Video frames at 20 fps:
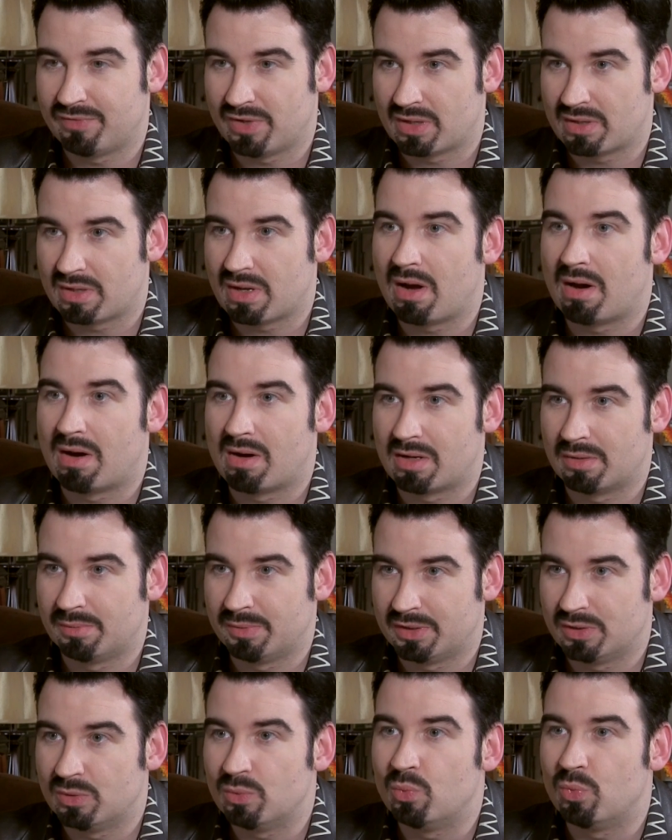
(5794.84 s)
of a
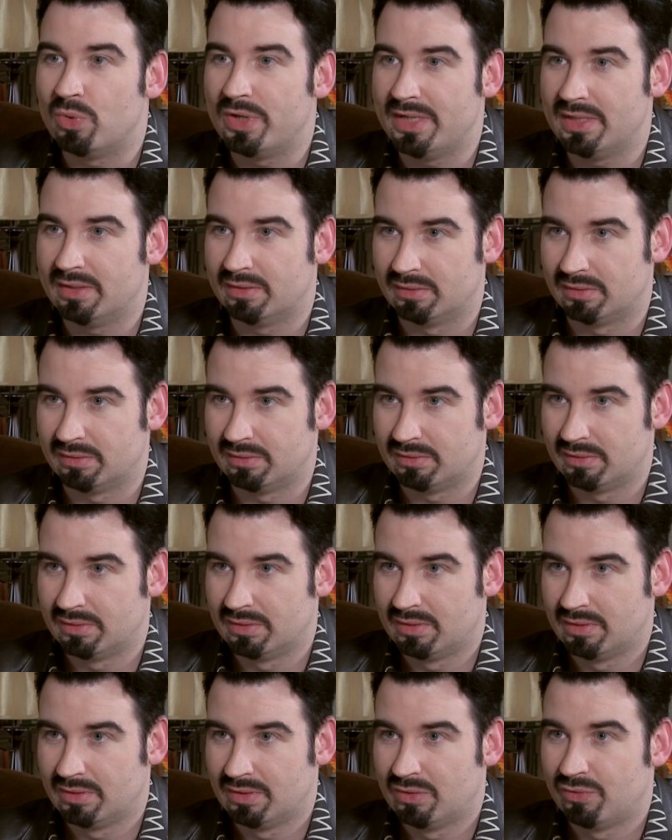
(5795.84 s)
karma wheel
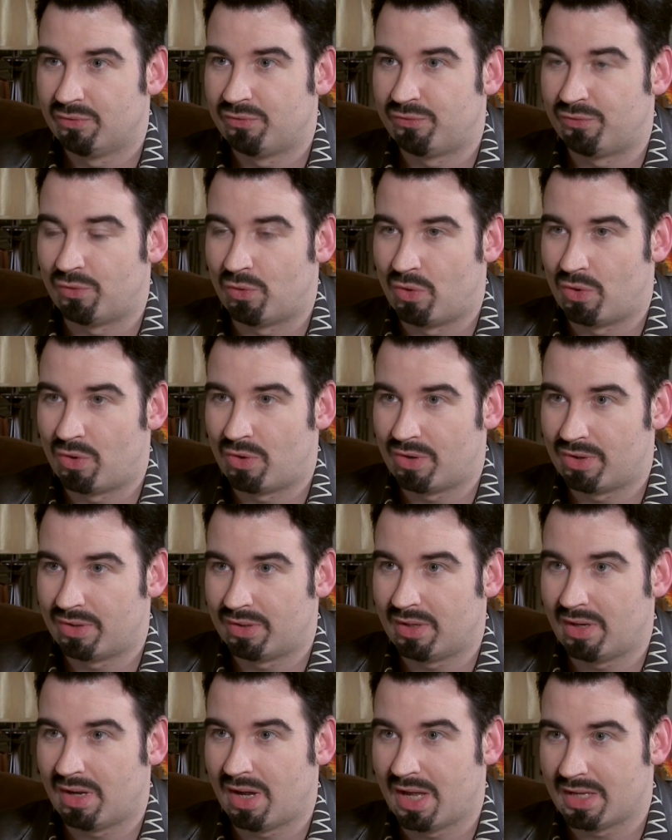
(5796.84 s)

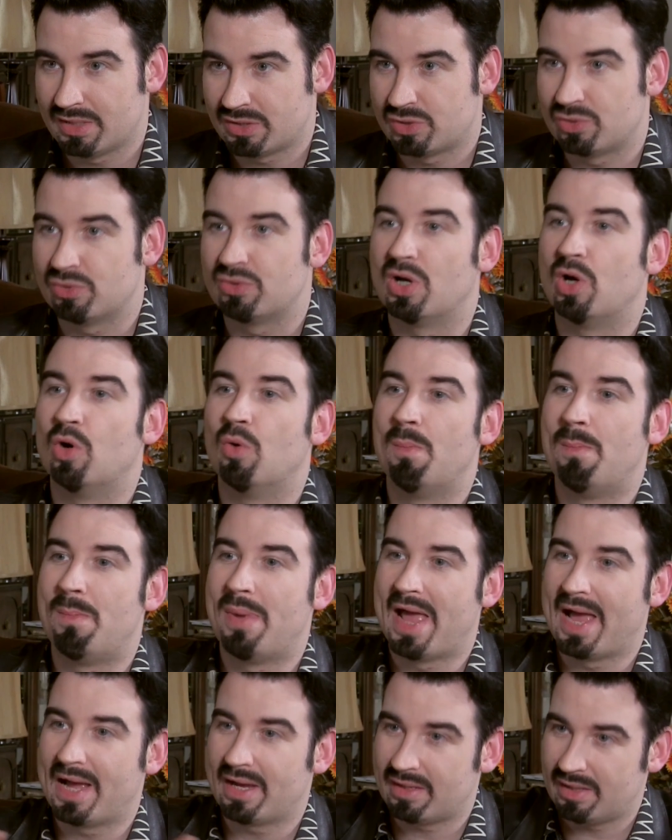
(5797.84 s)
for us to go
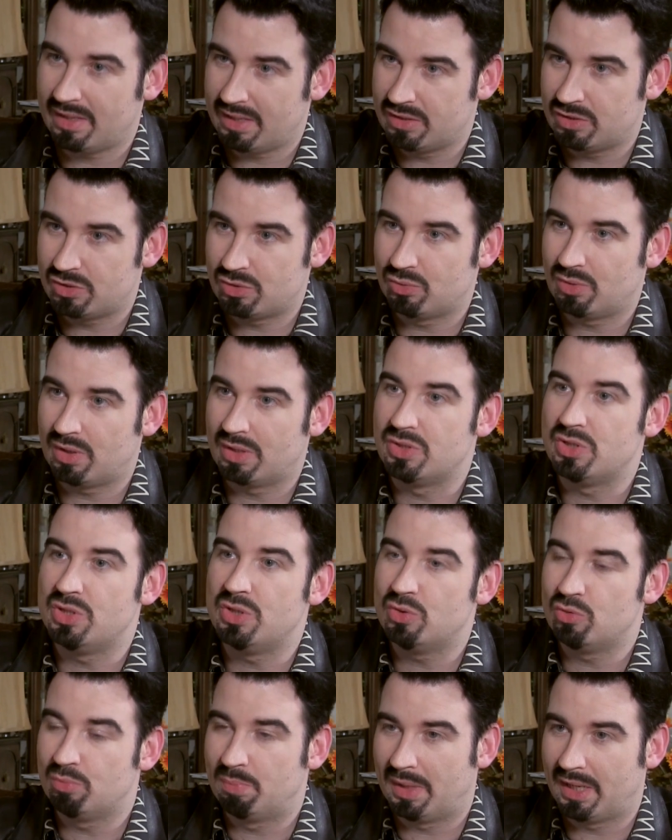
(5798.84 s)
back into a
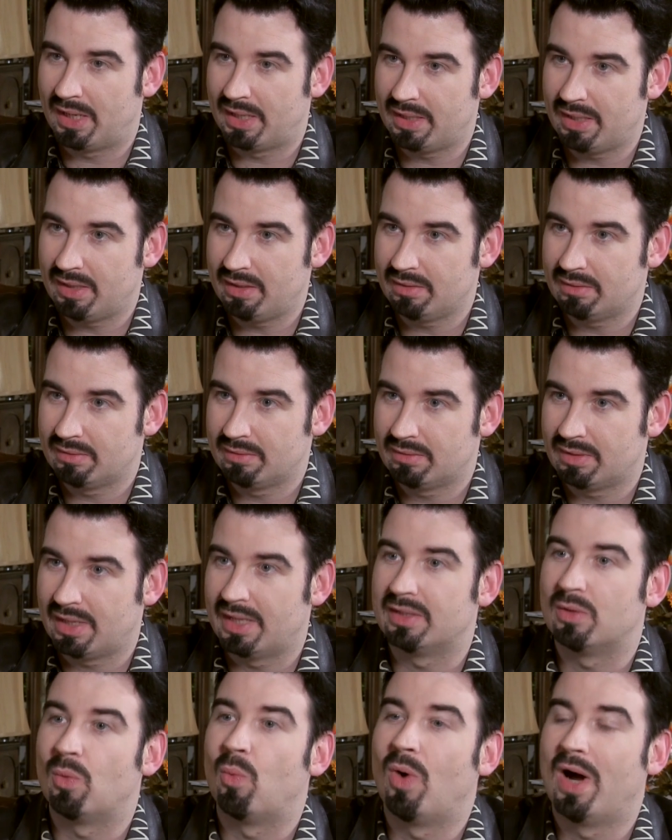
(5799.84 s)
new body
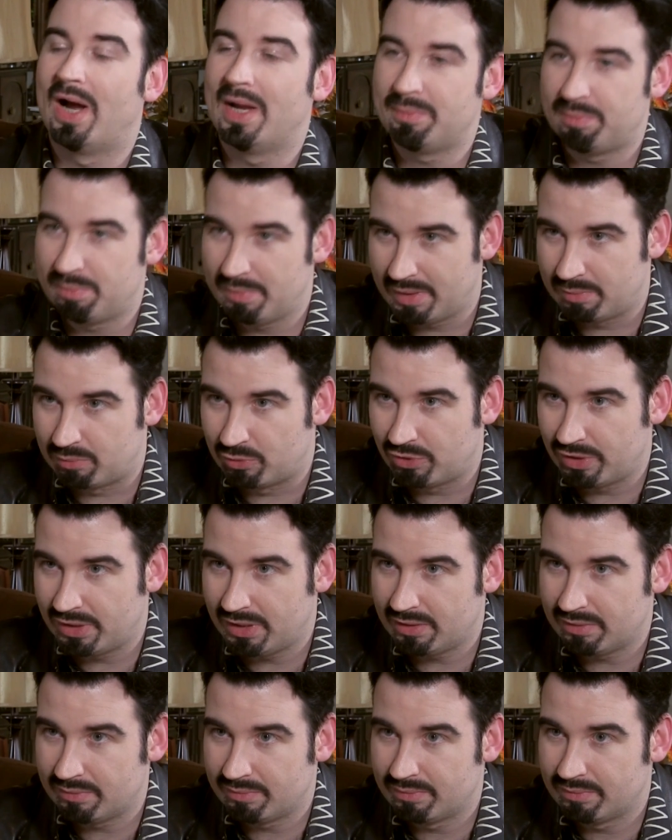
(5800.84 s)
and a wiped
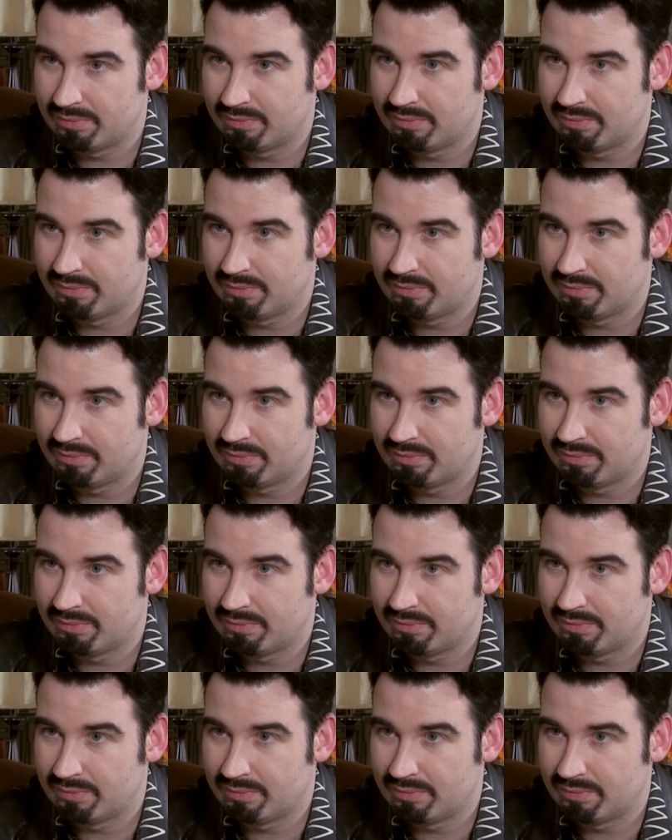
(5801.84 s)
memory,